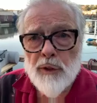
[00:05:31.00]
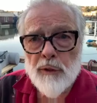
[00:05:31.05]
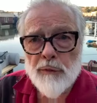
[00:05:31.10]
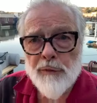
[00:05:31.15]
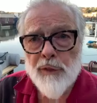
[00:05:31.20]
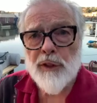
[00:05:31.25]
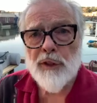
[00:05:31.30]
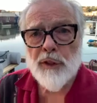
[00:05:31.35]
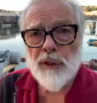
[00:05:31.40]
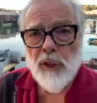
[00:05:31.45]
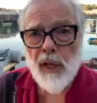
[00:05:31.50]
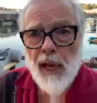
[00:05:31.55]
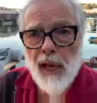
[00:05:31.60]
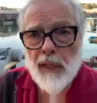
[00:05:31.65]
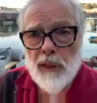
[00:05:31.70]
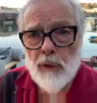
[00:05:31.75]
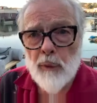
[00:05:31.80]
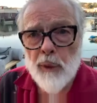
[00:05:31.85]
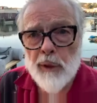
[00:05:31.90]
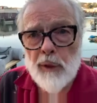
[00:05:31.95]
sufficient to
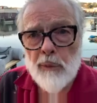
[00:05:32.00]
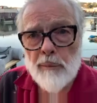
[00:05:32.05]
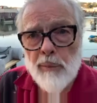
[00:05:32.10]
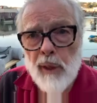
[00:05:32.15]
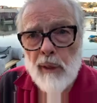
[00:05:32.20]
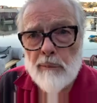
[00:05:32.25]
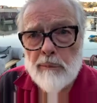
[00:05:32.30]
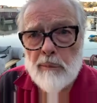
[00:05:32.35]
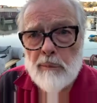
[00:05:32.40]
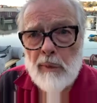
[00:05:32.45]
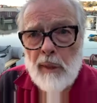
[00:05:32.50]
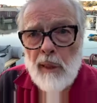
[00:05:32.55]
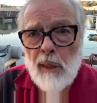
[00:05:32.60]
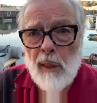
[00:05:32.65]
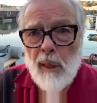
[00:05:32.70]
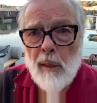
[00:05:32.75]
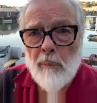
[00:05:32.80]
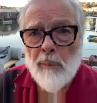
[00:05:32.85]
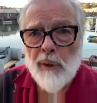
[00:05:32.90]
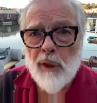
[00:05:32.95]
actuate the pump,
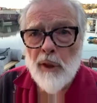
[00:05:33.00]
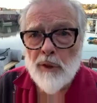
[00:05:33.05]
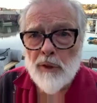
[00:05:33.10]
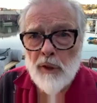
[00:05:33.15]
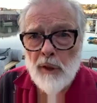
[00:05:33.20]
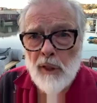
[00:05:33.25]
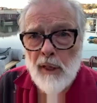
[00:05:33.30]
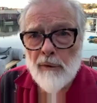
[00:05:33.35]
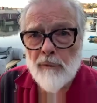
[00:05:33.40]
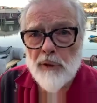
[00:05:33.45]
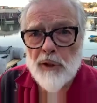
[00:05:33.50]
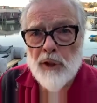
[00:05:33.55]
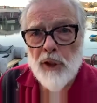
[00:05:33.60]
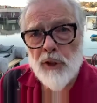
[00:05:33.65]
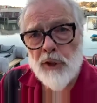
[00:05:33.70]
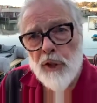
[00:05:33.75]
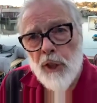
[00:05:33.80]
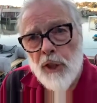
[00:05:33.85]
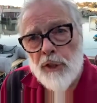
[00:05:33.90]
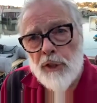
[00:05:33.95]
because the leverage
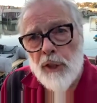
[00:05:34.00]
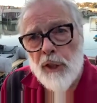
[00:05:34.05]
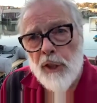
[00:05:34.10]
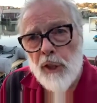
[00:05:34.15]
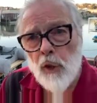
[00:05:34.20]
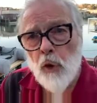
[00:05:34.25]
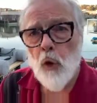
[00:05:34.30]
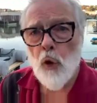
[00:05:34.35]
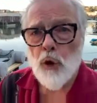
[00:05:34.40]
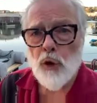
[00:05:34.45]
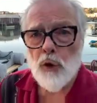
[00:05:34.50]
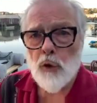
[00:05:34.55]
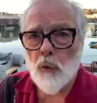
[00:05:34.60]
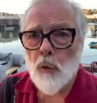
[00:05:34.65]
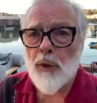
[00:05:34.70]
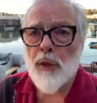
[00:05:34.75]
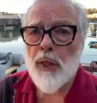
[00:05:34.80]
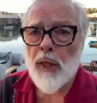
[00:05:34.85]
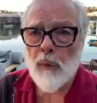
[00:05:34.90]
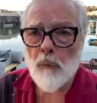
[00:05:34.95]
adjusts in accordance
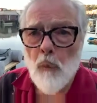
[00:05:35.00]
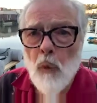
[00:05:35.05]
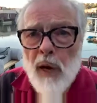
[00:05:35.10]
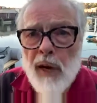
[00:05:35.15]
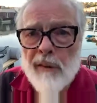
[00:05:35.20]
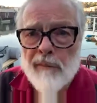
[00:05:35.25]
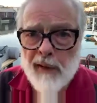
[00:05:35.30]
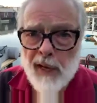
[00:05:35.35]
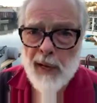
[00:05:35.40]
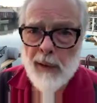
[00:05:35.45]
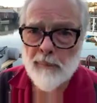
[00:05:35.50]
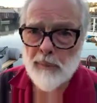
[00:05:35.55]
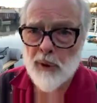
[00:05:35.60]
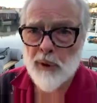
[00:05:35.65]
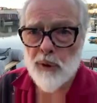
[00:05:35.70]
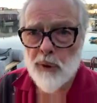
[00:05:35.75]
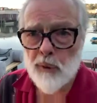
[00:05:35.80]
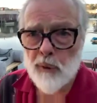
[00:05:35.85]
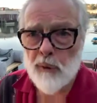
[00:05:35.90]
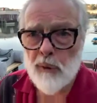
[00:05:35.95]
with a wave
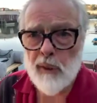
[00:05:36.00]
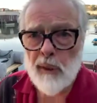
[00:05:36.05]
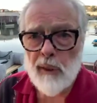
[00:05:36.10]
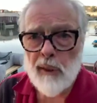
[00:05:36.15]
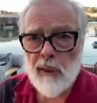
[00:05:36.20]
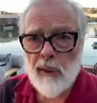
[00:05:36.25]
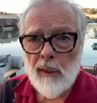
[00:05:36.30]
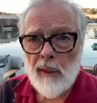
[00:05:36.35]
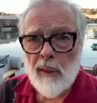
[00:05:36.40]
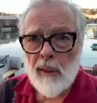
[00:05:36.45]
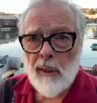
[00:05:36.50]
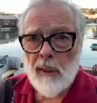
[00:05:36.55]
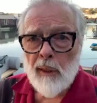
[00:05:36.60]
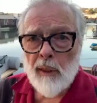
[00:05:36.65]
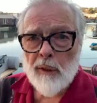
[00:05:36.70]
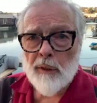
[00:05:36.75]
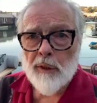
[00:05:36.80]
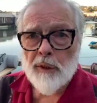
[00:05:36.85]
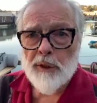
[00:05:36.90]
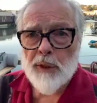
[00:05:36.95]
amplitude.
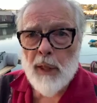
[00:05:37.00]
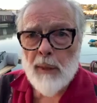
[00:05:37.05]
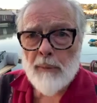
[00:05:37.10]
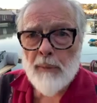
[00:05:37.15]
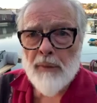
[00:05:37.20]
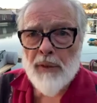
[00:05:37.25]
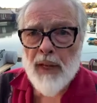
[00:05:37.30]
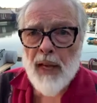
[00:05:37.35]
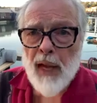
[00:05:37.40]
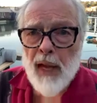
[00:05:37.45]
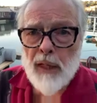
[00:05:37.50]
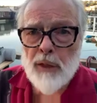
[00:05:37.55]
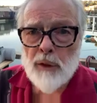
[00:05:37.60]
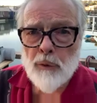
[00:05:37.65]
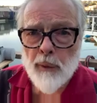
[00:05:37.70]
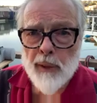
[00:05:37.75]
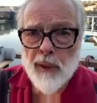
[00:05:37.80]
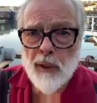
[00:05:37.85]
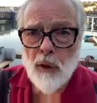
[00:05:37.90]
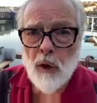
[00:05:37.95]
The shape of the
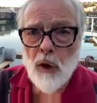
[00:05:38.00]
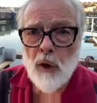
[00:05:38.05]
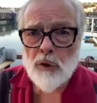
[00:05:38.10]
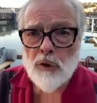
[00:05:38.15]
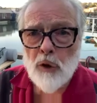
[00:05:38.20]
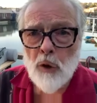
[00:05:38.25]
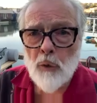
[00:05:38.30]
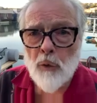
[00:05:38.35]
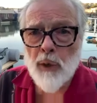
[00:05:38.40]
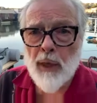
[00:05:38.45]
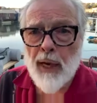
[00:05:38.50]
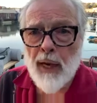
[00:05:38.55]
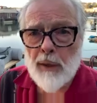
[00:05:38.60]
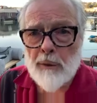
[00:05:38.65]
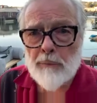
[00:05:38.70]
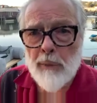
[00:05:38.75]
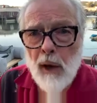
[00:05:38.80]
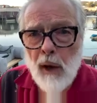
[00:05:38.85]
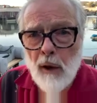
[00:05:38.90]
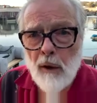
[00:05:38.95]
actuator also
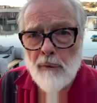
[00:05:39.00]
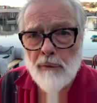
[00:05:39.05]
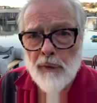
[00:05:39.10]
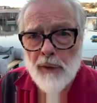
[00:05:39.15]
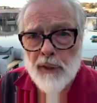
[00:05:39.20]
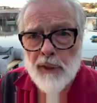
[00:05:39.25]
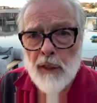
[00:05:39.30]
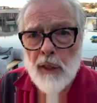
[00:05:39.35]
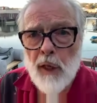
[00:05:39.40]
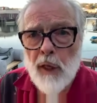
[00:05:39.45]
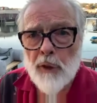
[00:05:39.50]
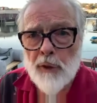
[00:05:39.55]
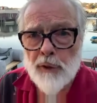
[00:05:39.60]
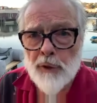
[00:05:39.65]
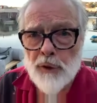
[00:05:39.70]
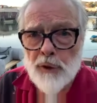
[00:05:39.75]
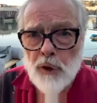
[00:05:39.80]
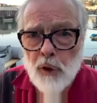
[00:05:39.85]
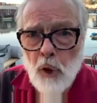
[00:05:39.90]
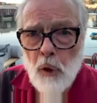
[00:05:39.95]
reacts powerfully to
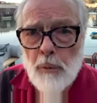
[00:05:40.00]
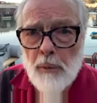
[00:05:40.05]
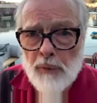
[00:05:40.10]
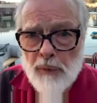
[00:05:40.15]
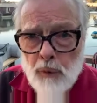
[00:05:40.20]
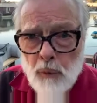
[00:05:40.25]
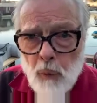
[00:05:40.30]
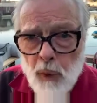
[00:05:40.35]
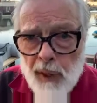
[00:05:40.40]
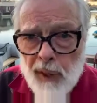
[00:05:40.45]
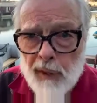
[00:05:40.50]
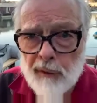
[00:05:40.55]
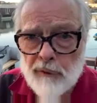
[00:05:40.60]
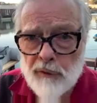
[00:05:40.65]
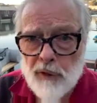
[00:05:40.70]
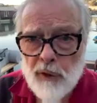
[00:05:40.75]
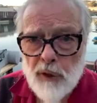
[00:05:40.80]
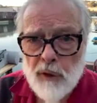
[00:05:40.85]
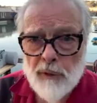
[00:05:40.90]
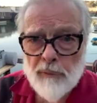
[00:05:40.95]
the slope of the waves.